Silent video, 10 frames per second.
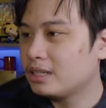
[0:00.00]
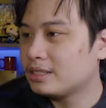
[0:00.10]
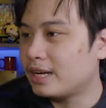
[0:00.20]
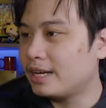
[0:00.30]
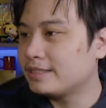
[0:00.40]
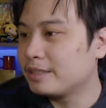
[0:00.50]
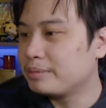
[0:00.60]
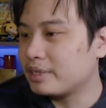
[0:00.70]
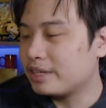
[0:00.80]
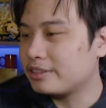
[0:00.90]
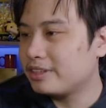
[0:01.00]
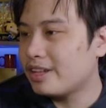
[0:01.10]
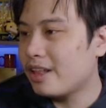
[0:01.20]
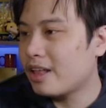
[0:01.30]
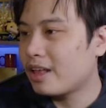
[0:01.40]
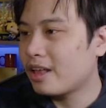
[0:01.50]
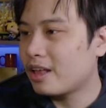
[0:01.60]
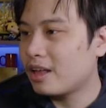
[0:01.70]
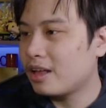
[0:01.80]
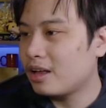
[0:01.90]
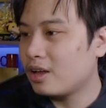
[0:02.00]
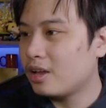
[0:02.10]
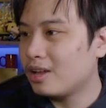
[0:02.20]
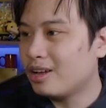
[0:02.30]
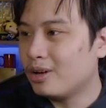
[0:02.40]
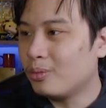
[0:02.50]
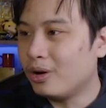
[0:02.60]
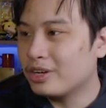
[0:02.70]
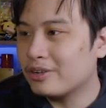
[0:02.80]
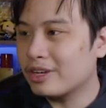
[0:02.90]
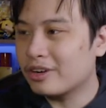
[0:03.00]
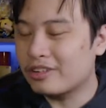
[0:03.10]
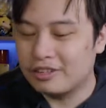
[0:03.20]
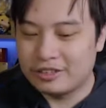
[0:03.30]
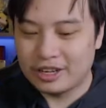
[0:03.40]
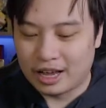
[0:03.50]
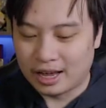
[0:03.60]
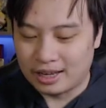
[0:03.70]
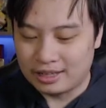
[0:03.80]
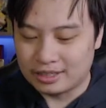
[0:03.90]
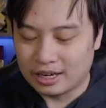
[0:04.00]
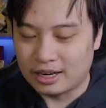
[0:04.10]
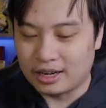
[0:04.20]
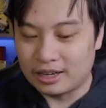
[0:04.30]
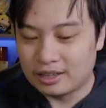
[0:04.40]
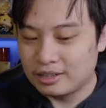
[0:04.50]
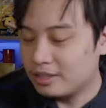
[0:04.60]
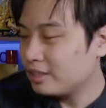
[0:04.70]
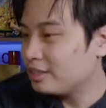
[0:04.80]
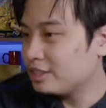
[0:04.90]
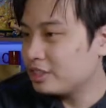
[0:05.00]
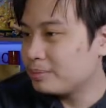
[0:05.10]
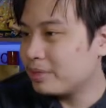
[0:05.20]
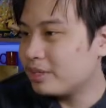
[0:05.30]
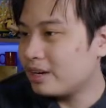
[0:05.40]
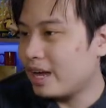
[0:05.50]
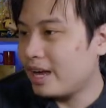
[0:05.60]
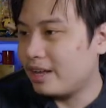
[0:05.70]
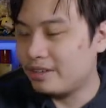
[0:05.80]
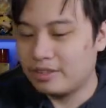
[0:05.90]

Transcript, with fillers: Ties of the Brethren, Wandering Griffin as our super, and